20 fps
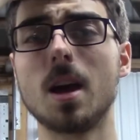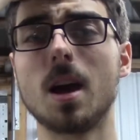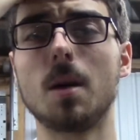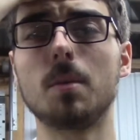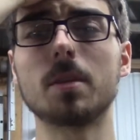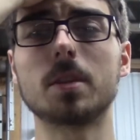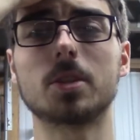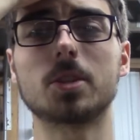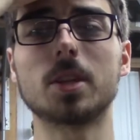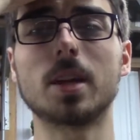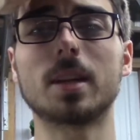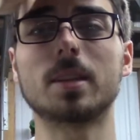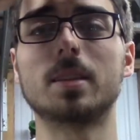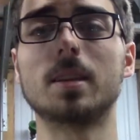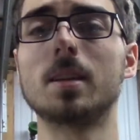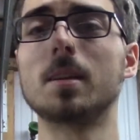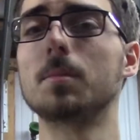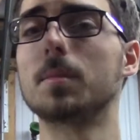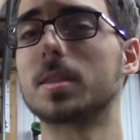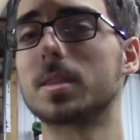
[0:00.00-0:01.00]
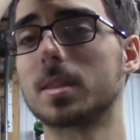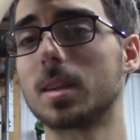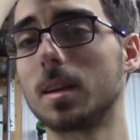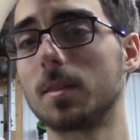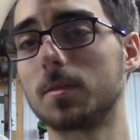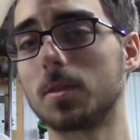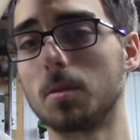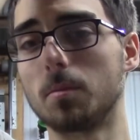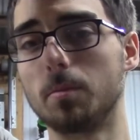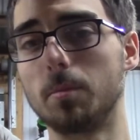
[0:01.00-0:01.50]
I'm going to check them and see
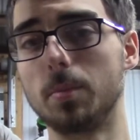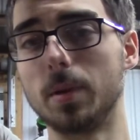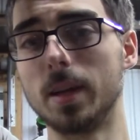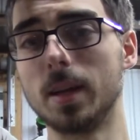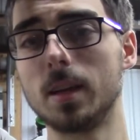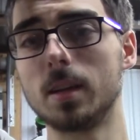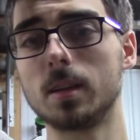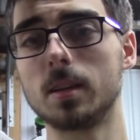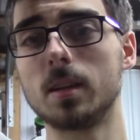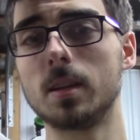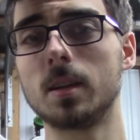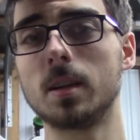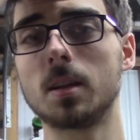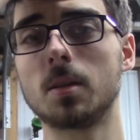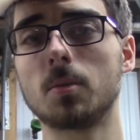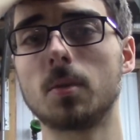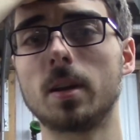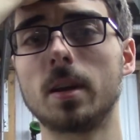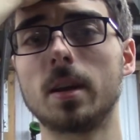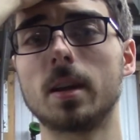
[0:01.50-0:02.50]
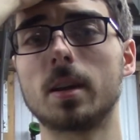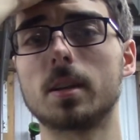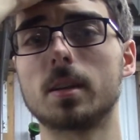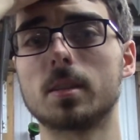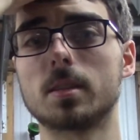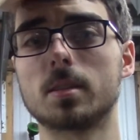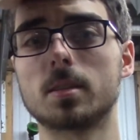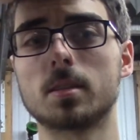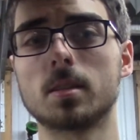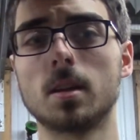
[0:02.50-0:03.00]
if they're bent in any way,
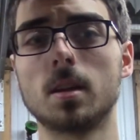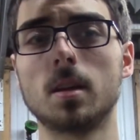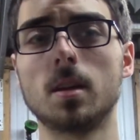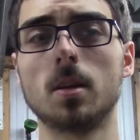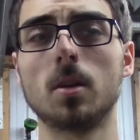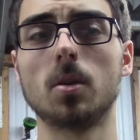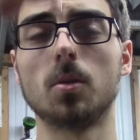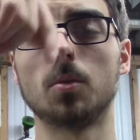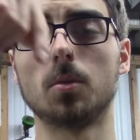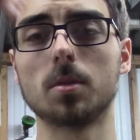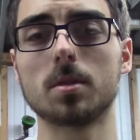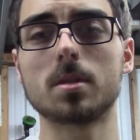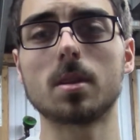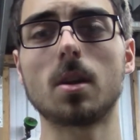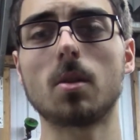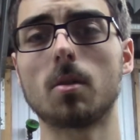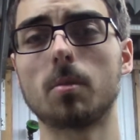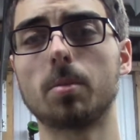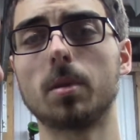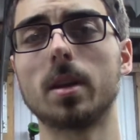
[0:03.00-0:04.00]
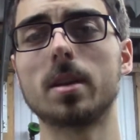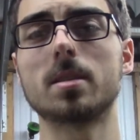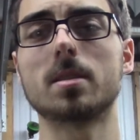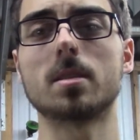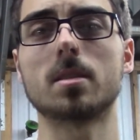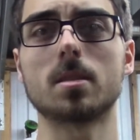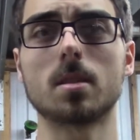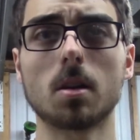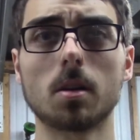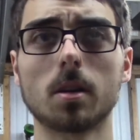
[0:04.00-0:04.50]
because once I replaced
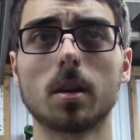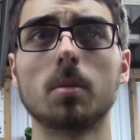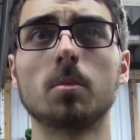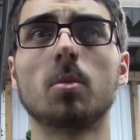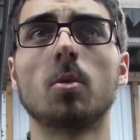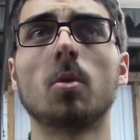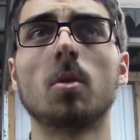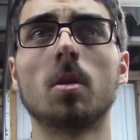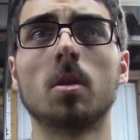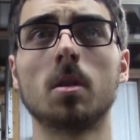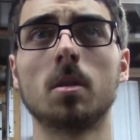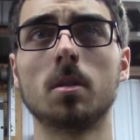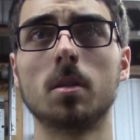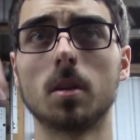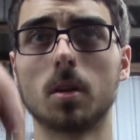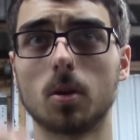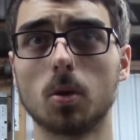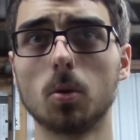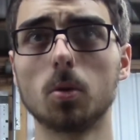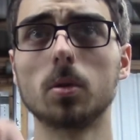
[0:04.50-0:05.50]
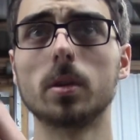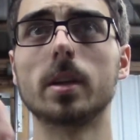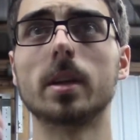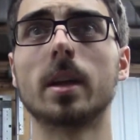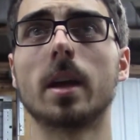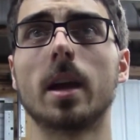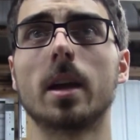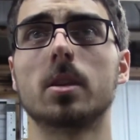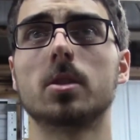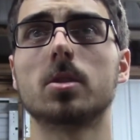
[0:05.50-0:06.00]
the circuit board, the coolant
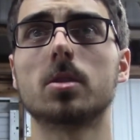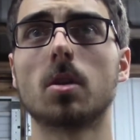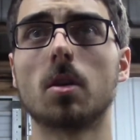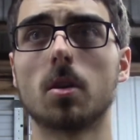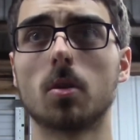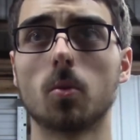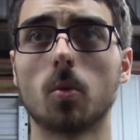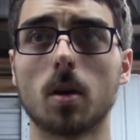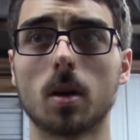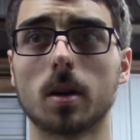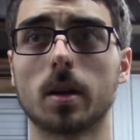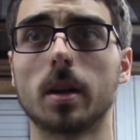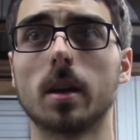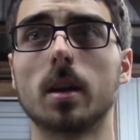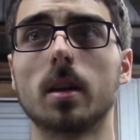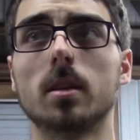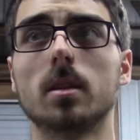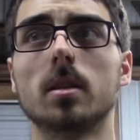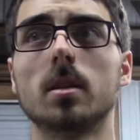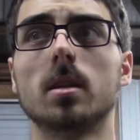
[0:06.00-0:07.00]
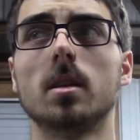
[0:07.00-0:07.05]
gauge started working,